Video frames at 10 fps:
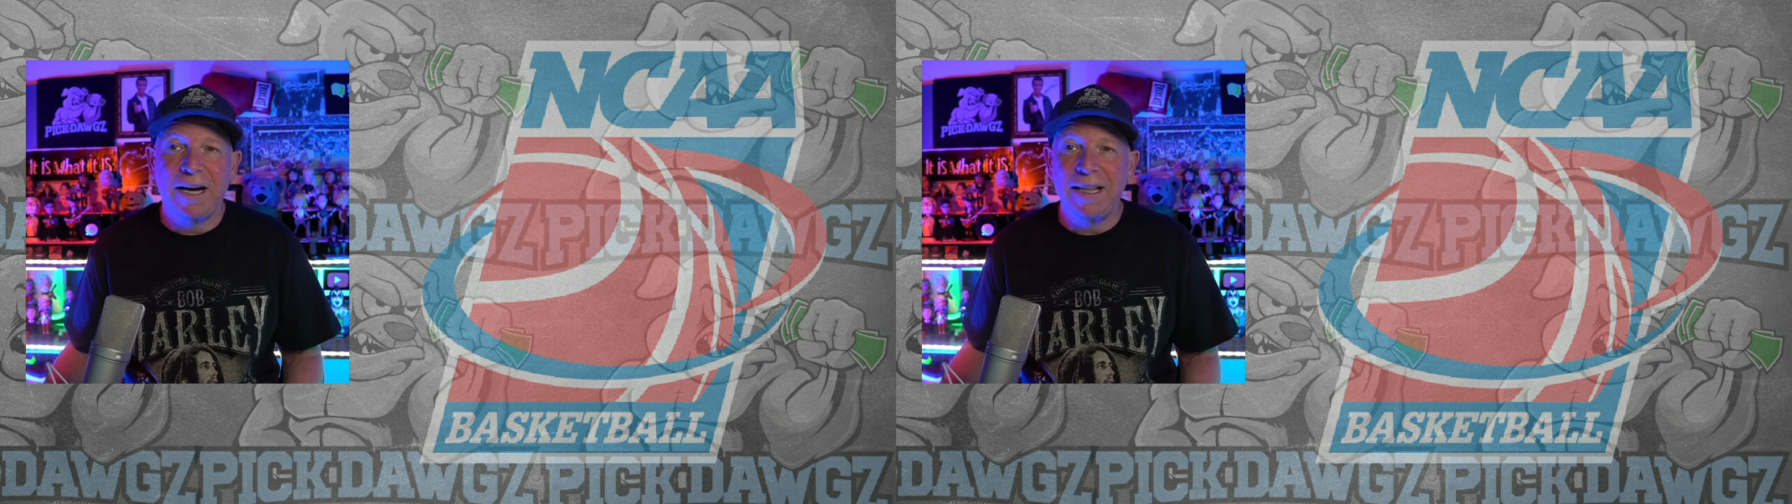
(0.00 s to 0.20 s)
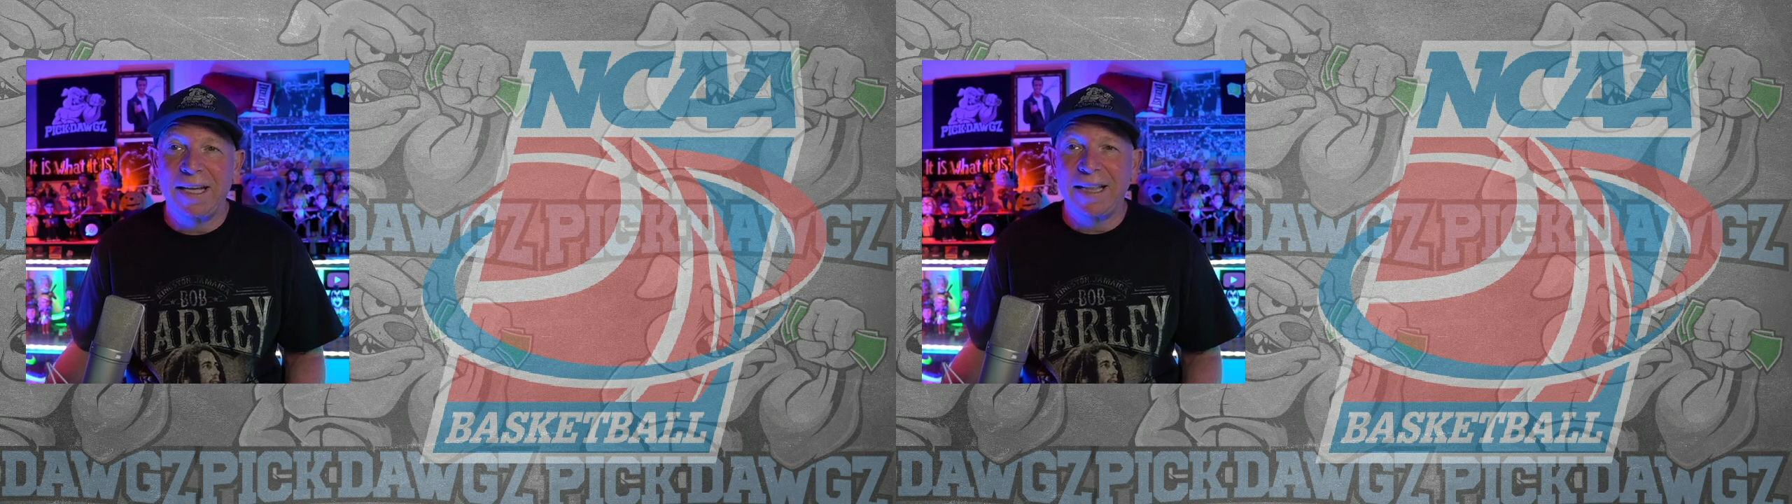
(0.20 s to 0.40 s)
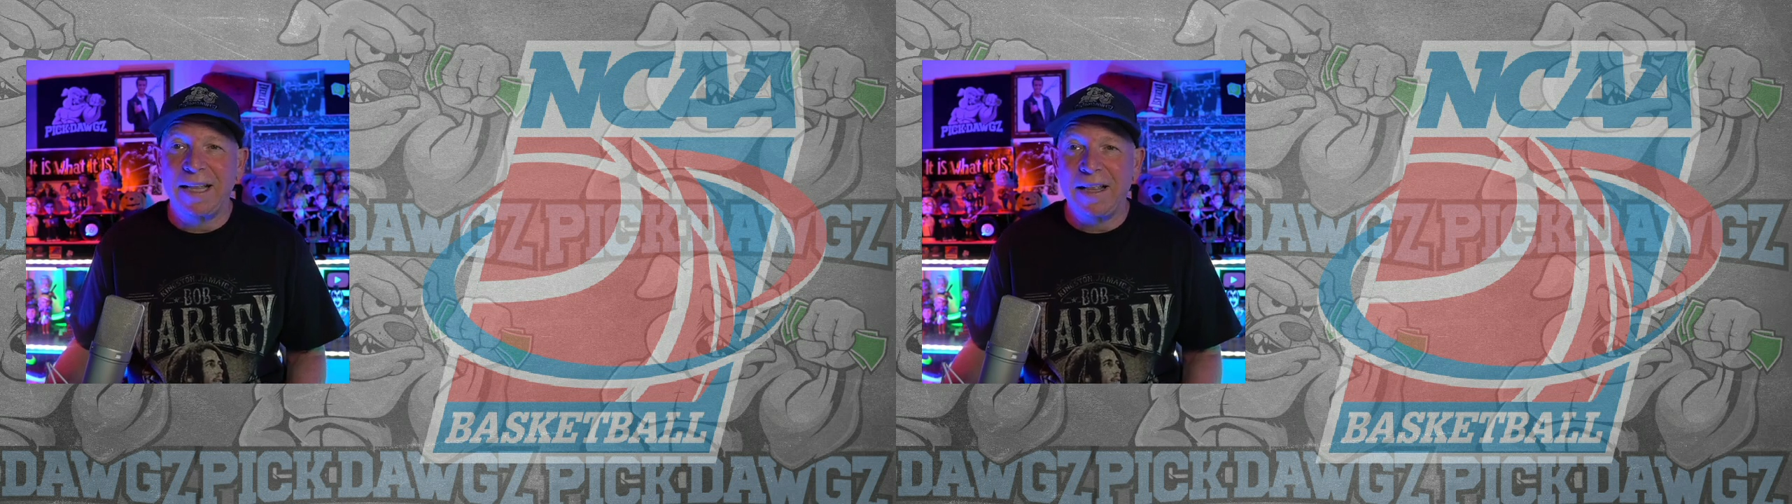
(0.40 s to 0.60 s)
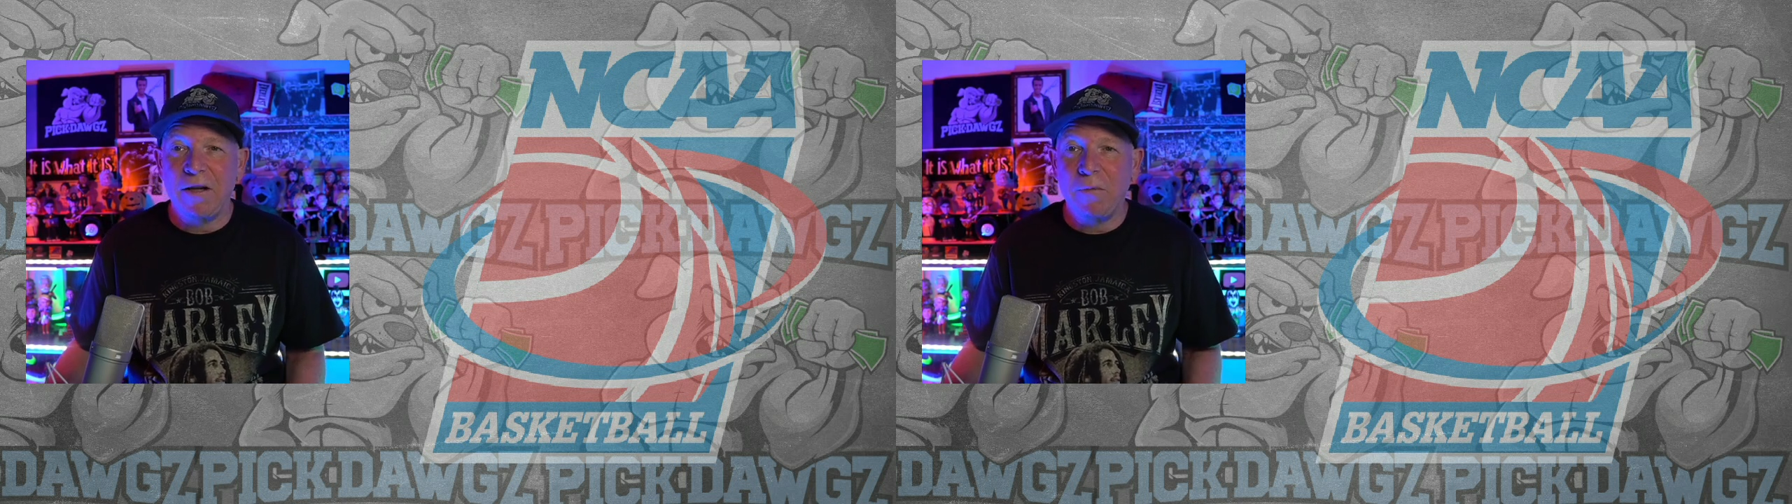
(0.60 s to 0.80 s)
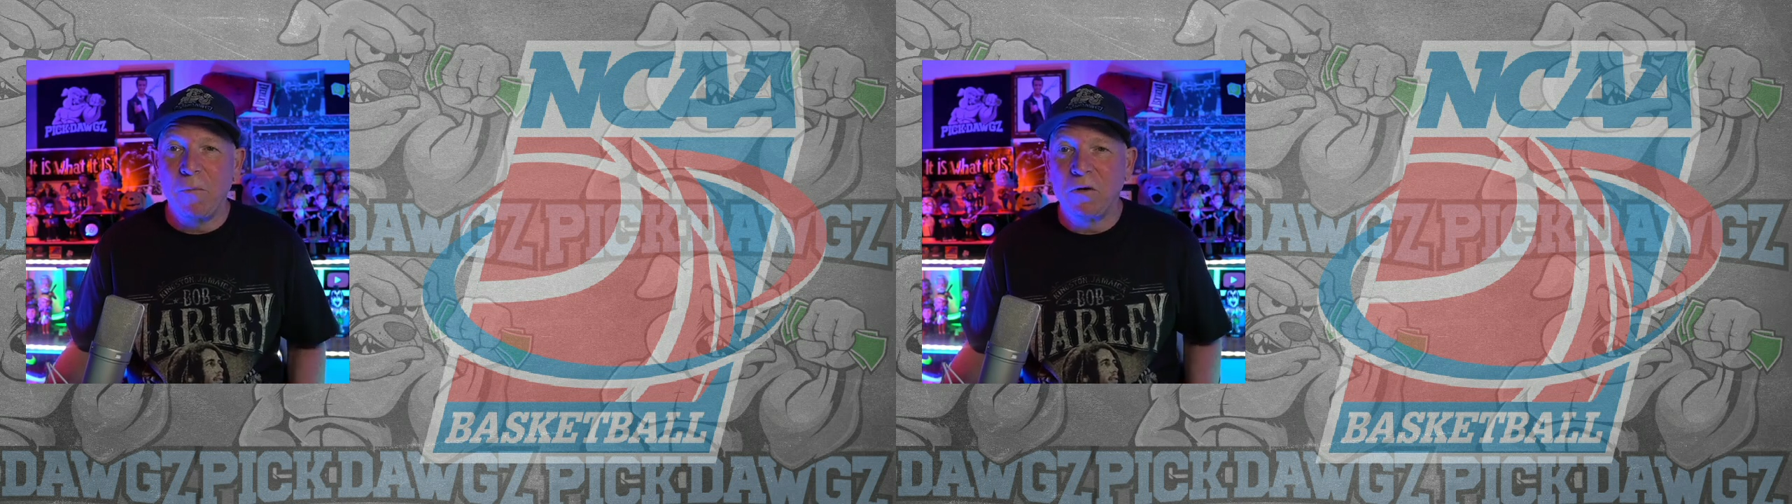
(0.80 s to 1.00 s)
And I think that
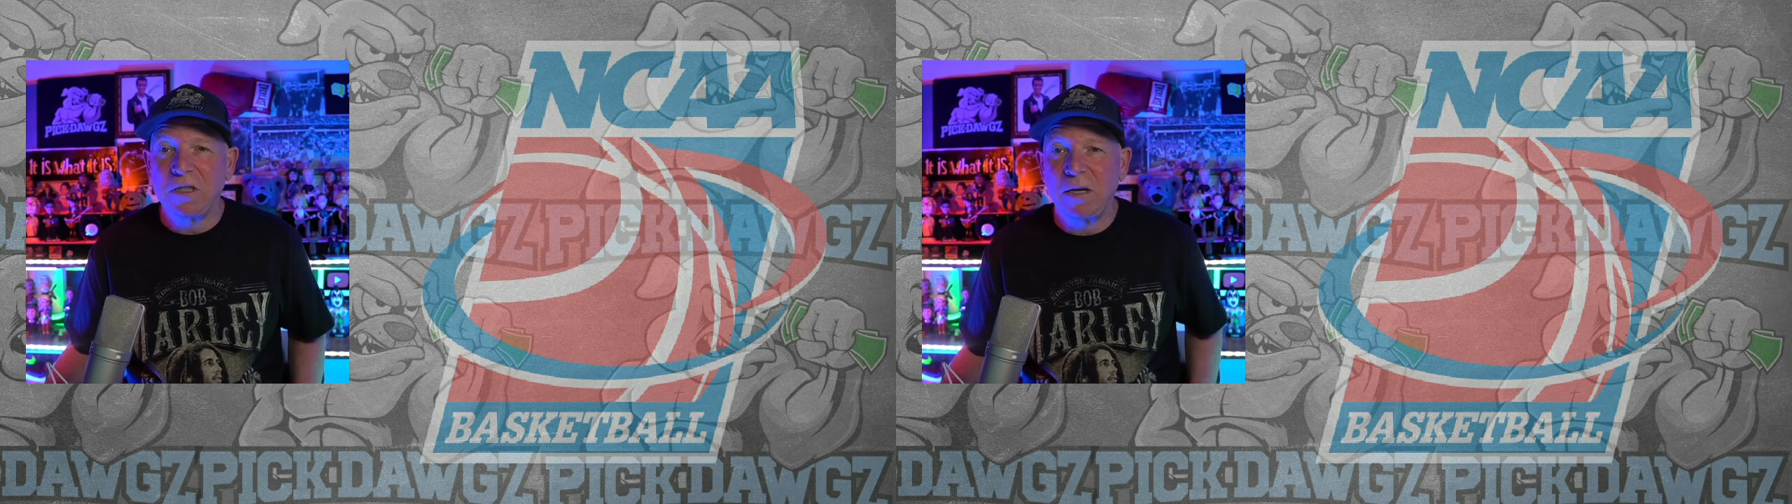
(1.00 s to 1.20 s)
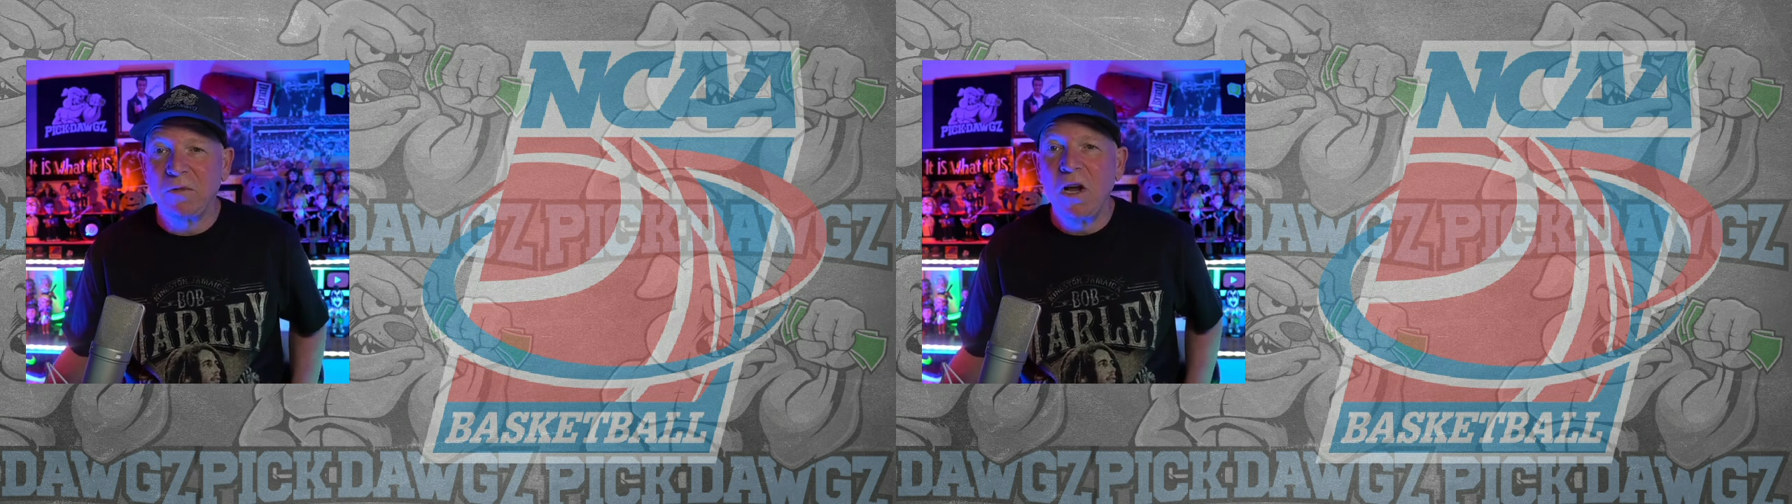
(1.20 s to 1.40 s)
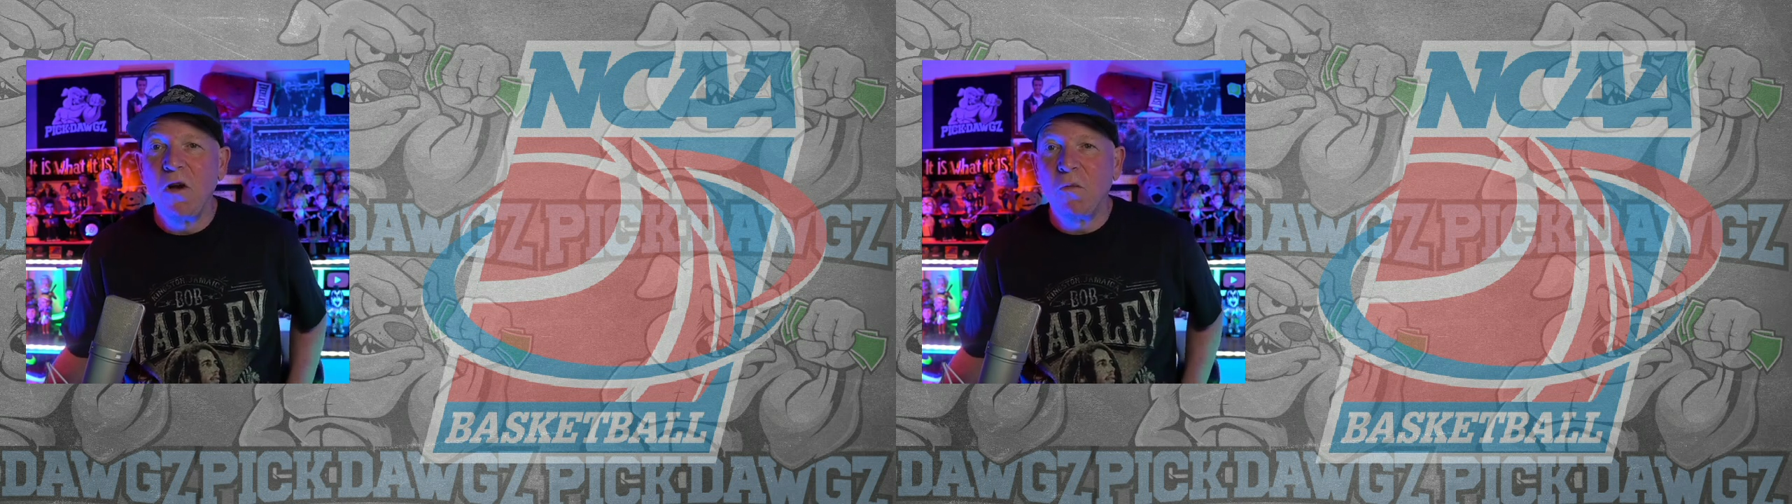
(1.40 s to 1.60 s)
they, most teams